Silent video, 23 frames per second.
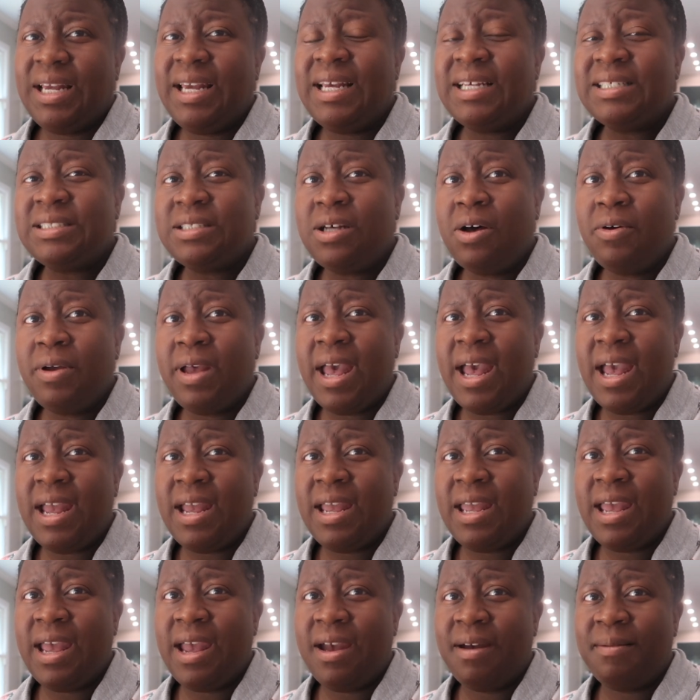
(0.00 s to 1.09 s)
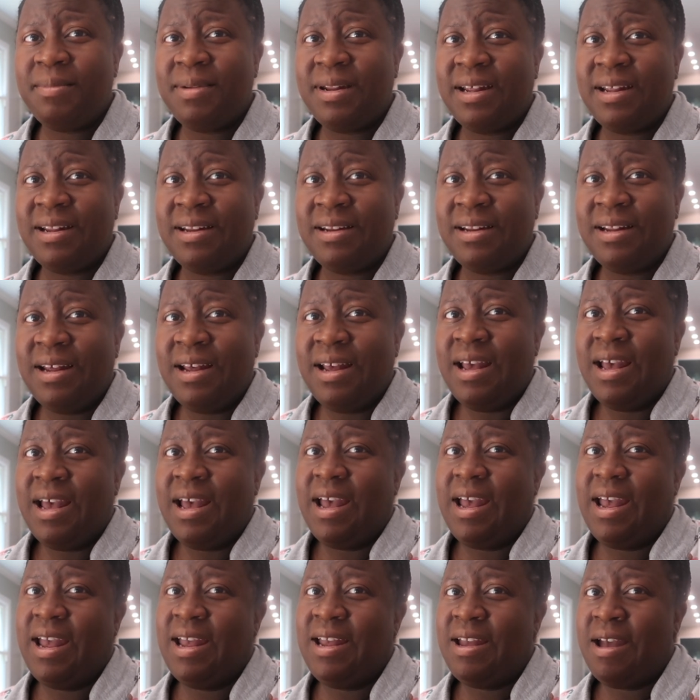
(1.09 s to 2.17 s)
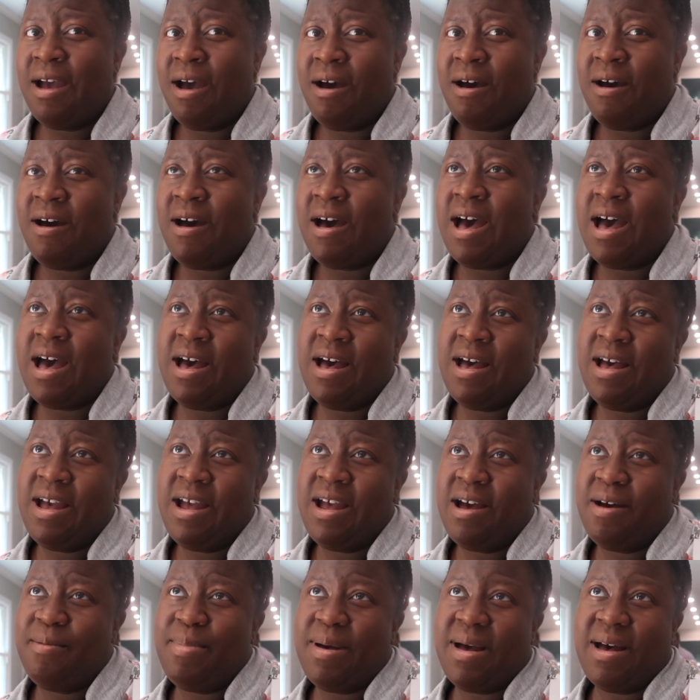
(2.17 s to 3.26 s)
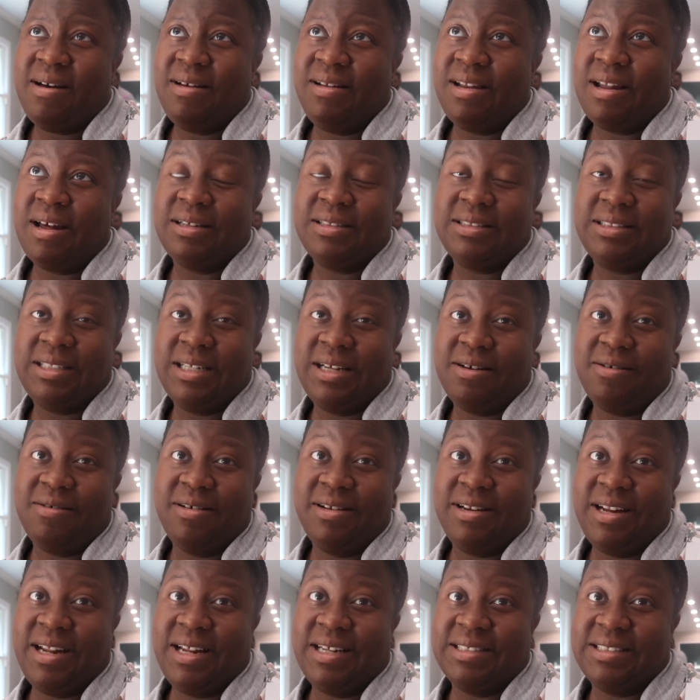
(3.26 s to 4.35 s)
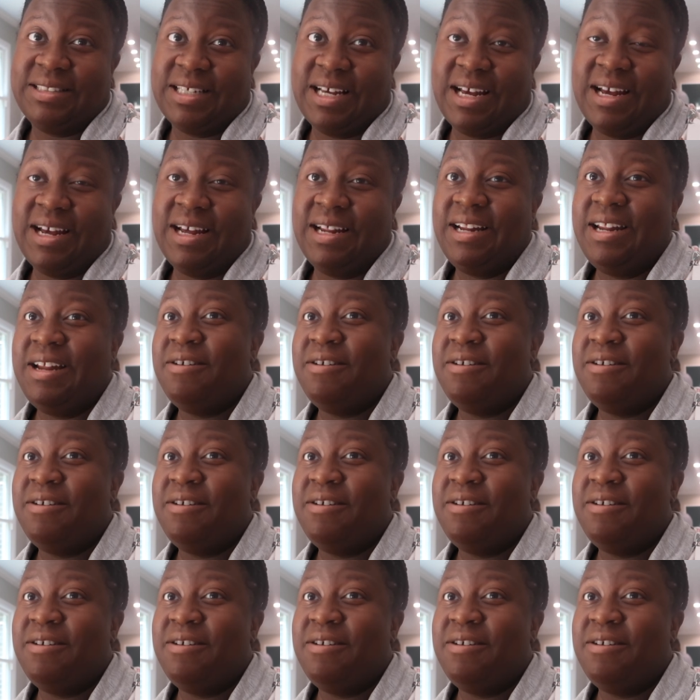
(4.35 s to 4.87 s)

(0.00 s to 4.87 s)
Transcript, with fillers: "It's okay, Camden." And y'all, I about lost it on the inside.